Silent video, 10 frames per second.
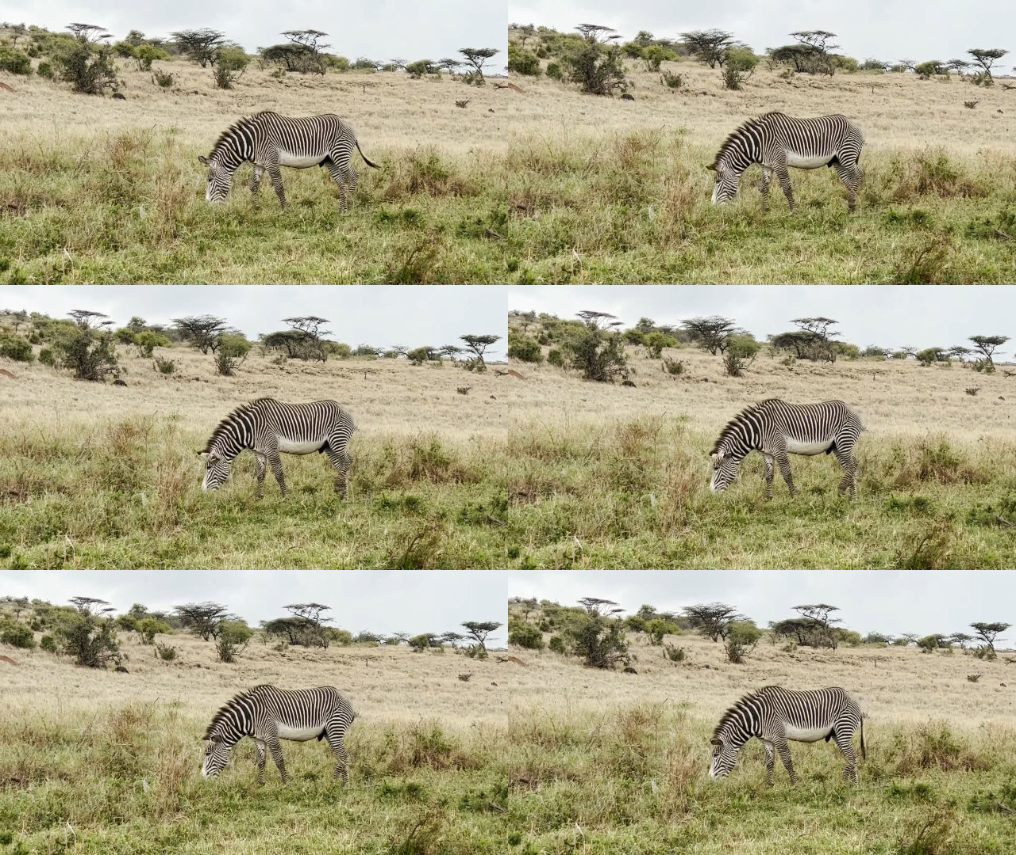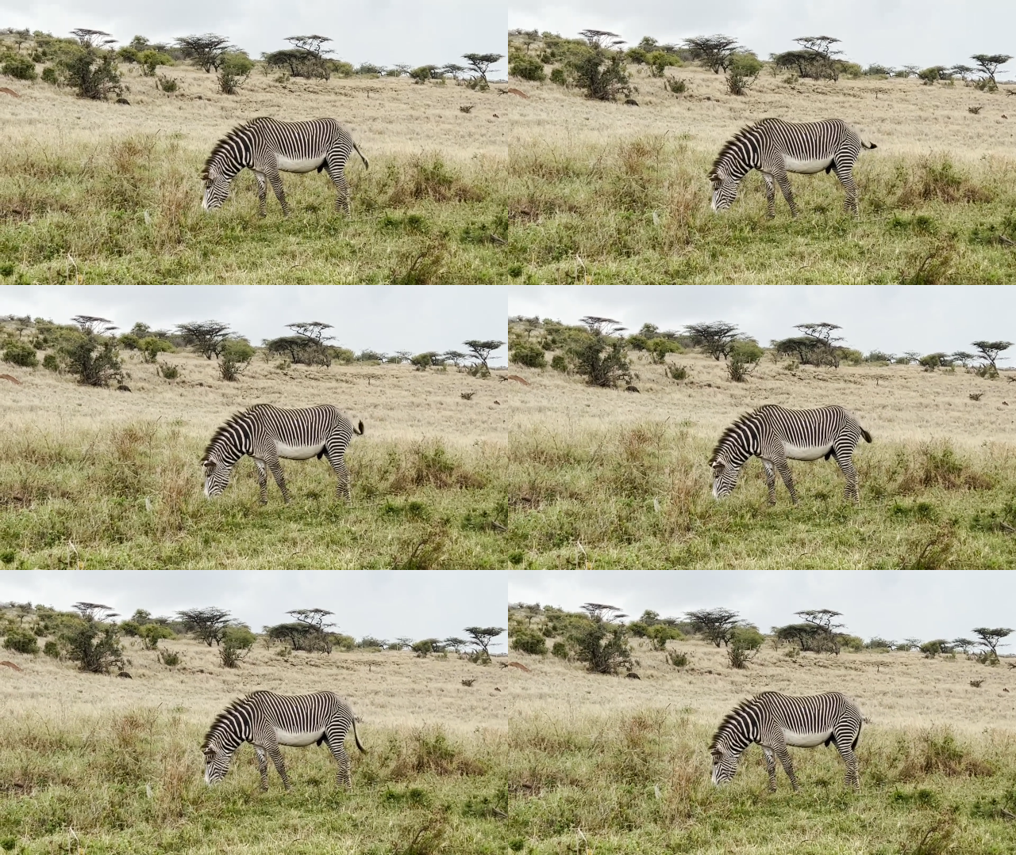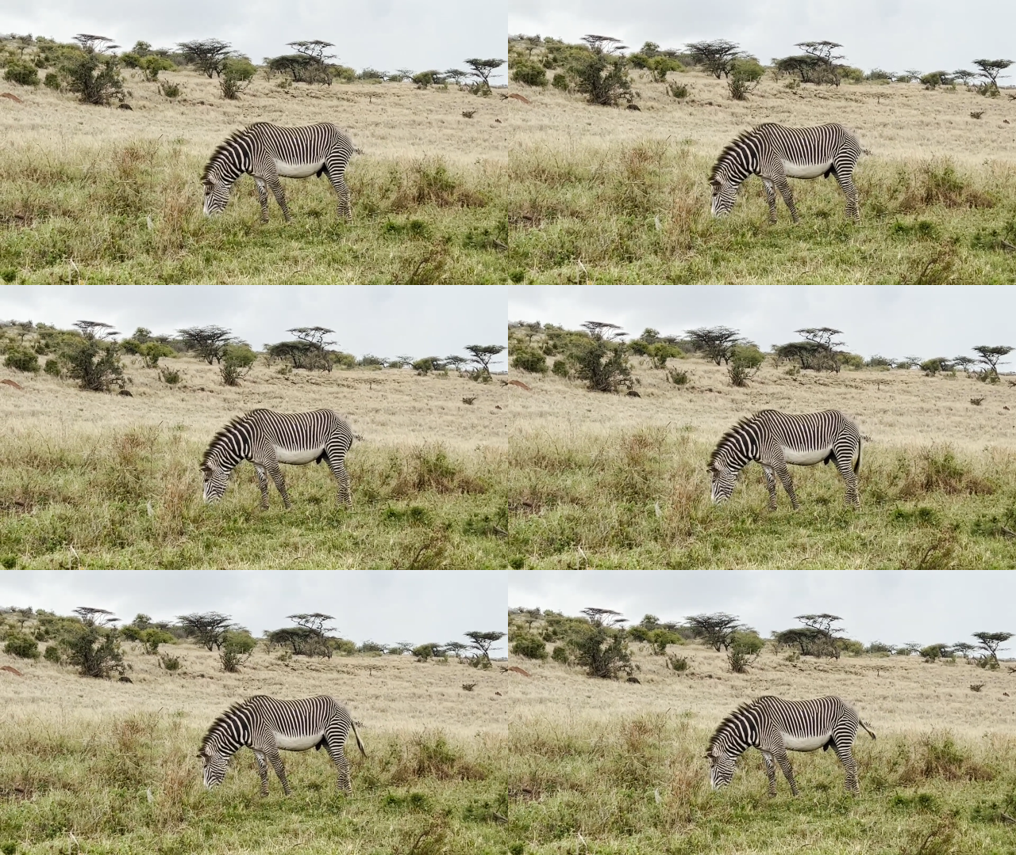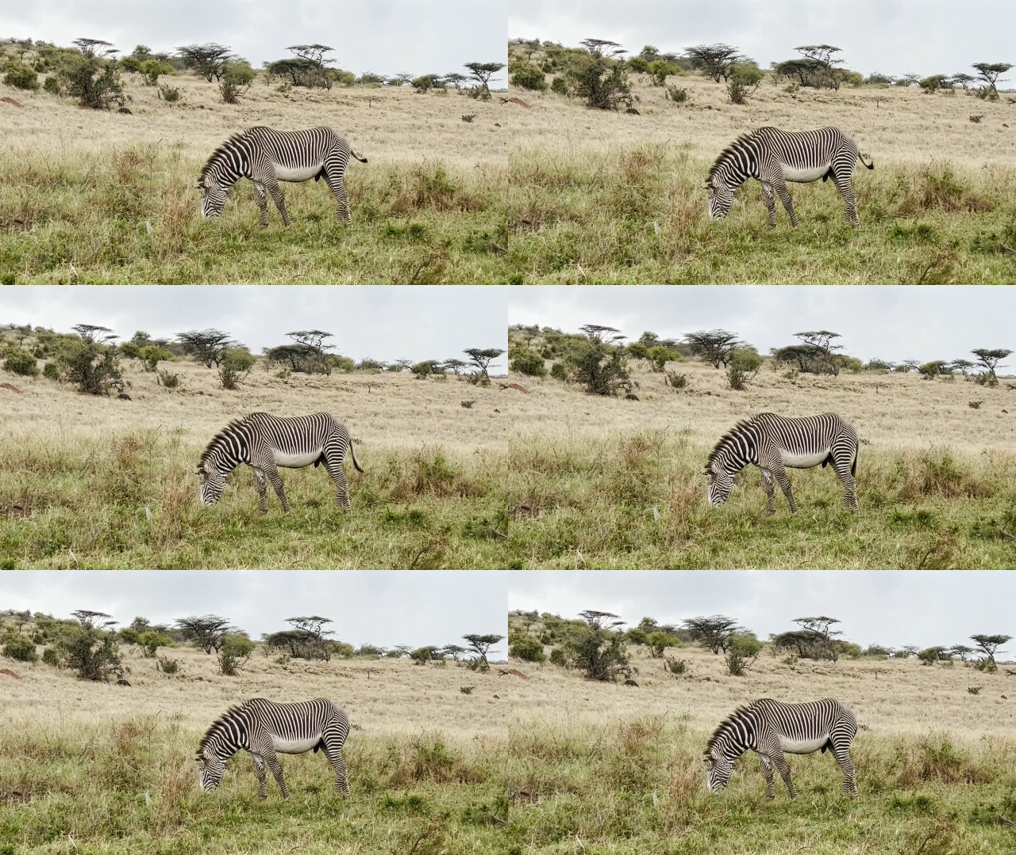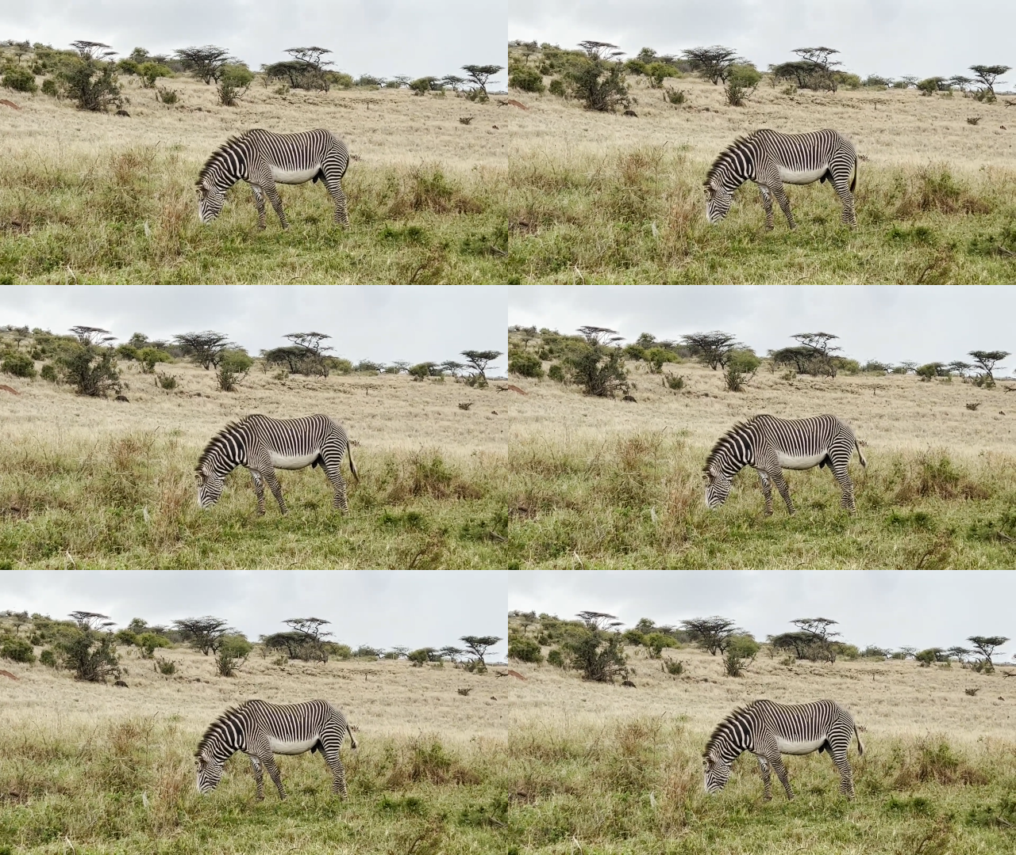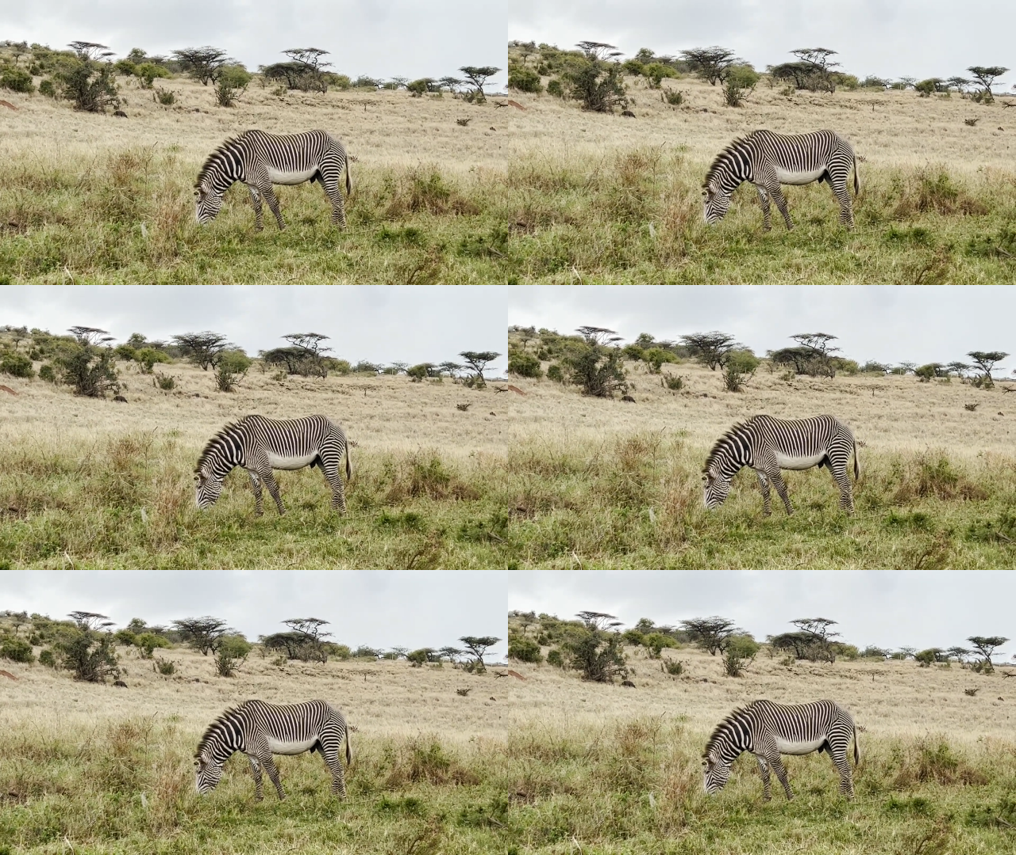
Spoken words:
No face is visible, so there are no lips to read.